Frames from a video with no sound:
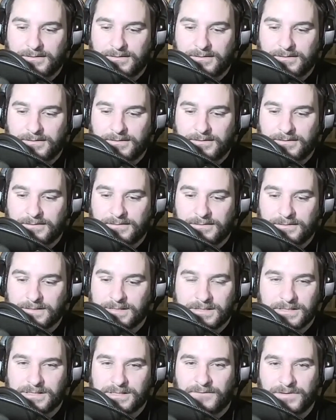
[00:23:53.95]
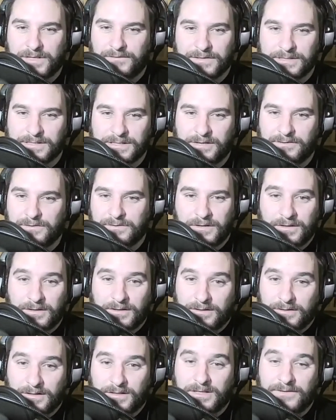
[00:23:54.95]
The Cleveland
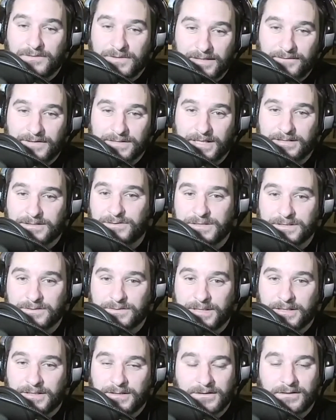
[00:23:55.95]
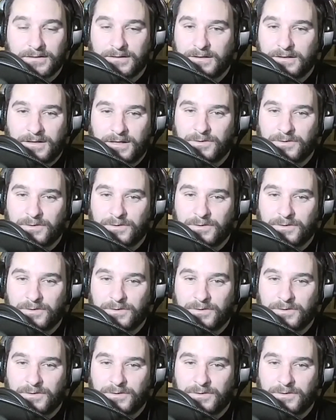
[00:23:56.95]
defense got torched this week.